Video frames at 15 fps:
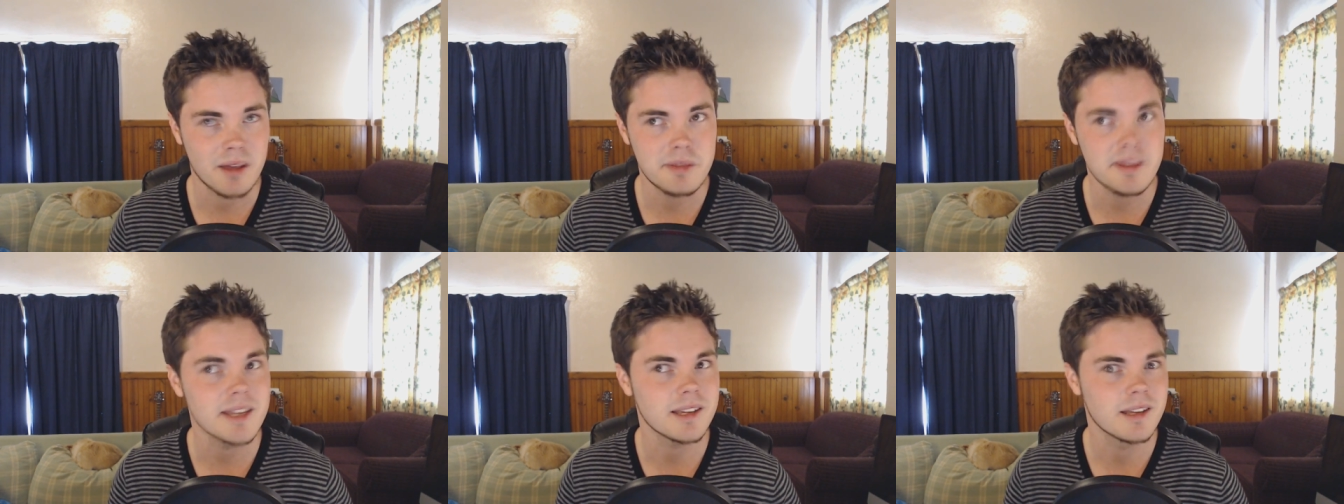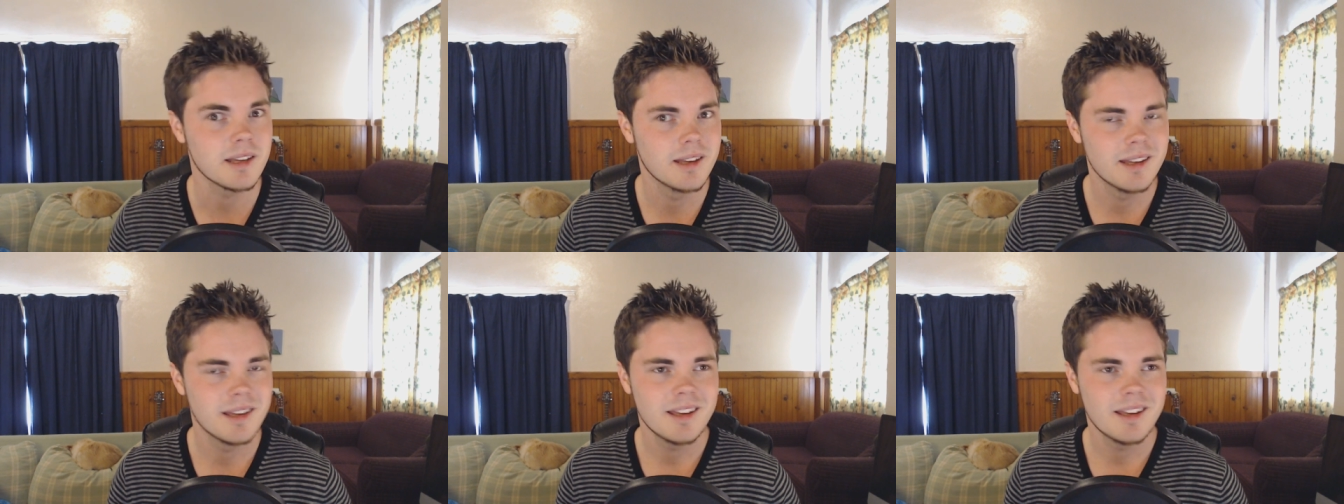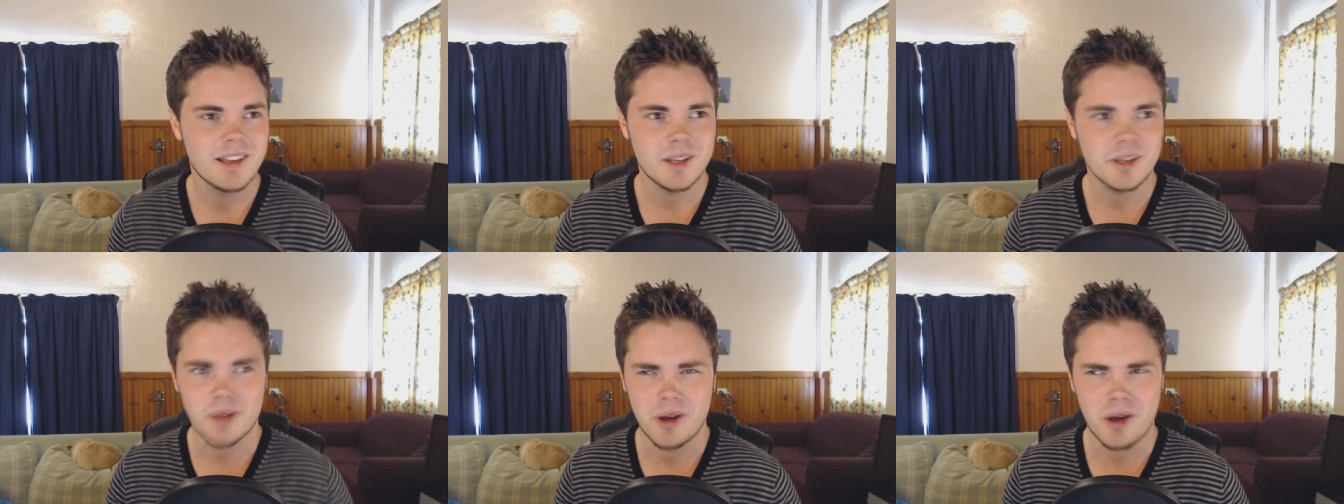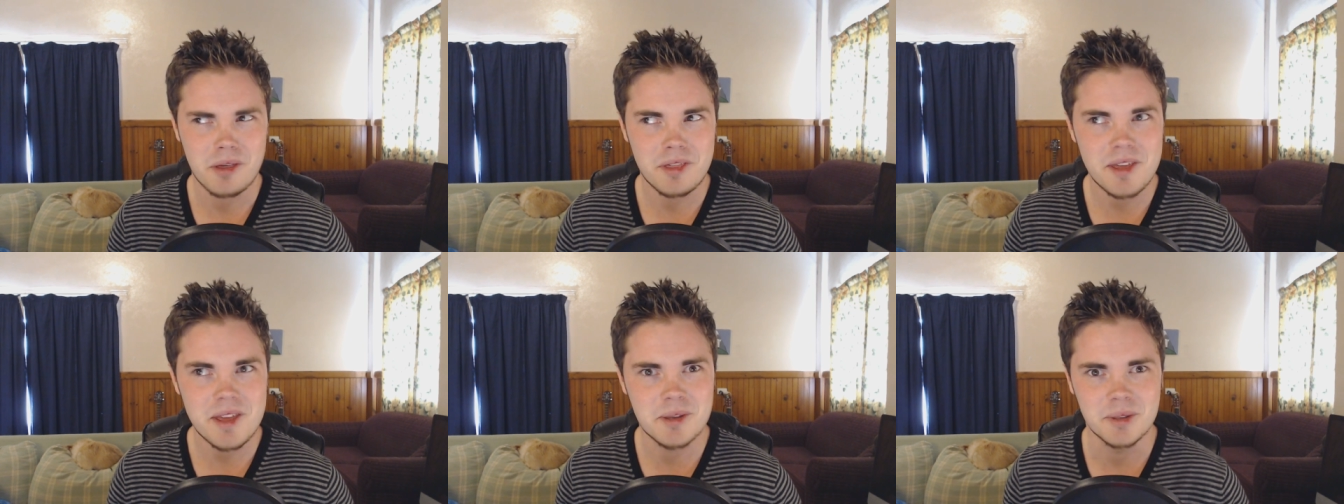I think, You'll, I
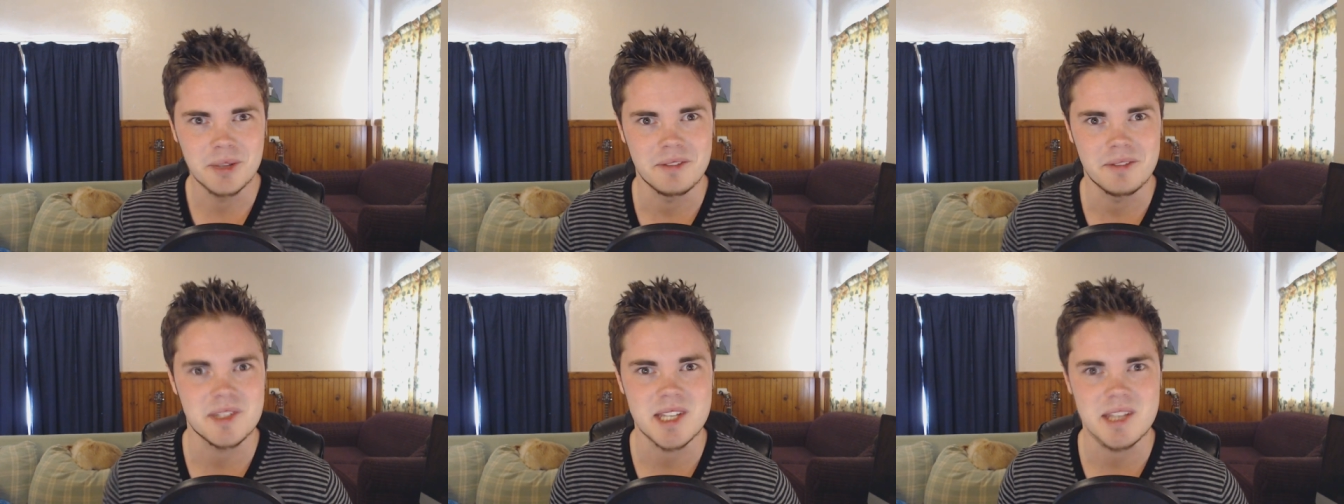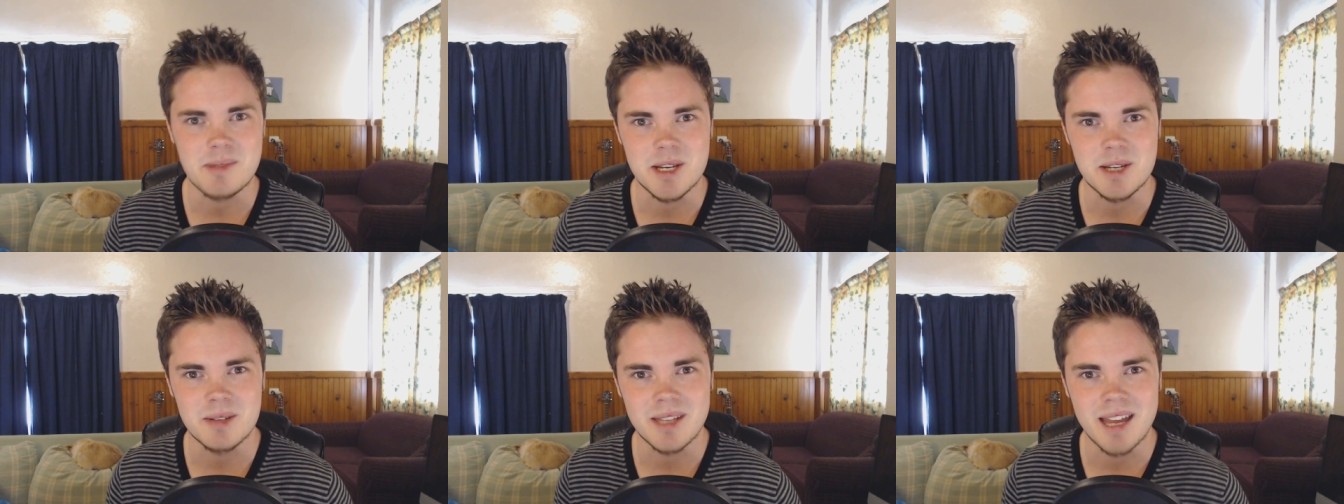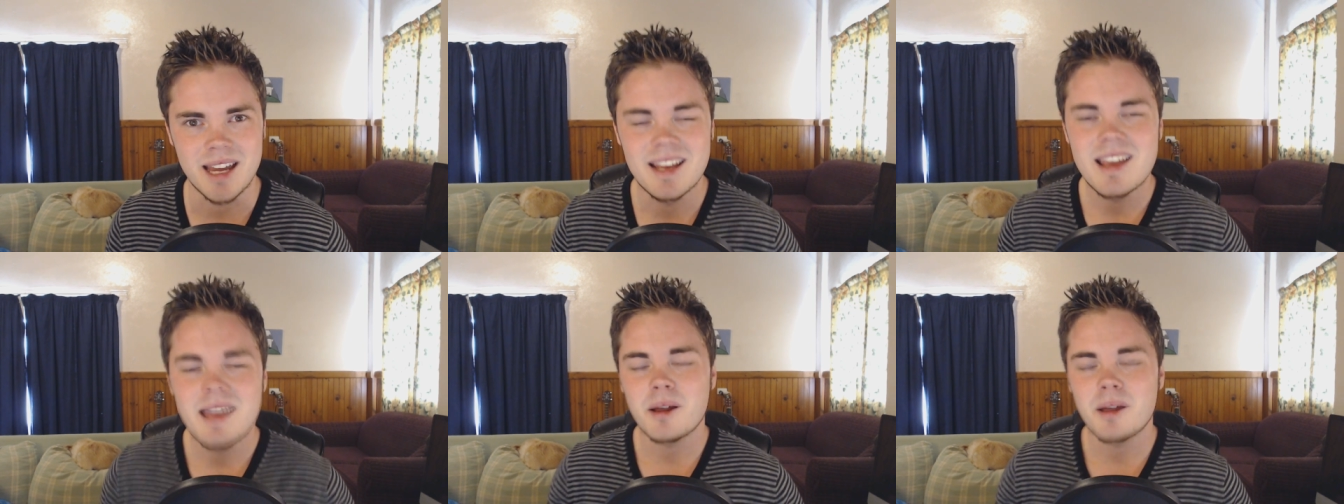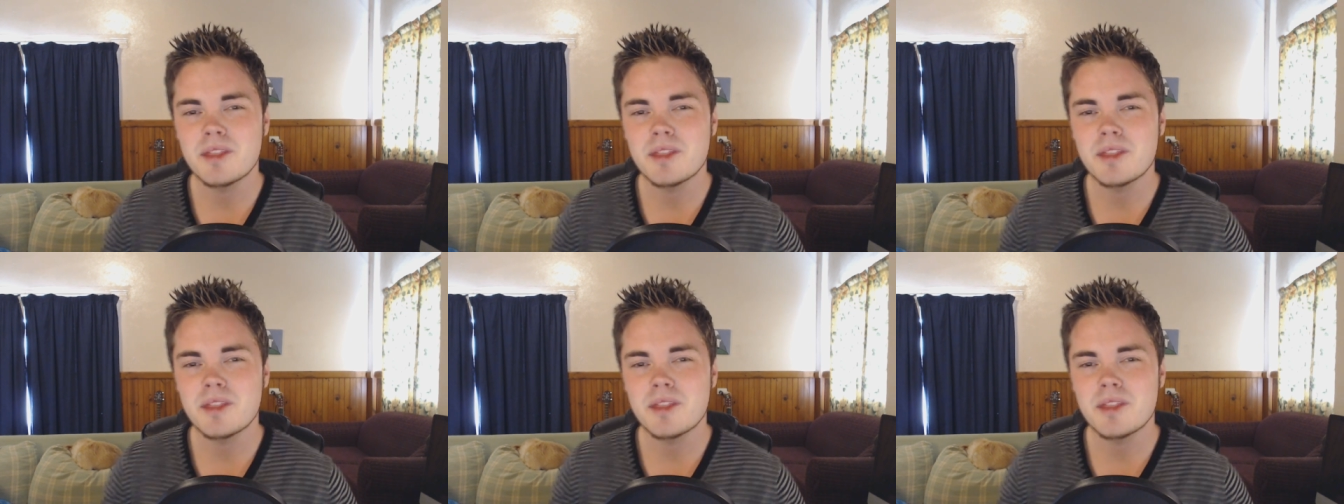think you'll never see me do that.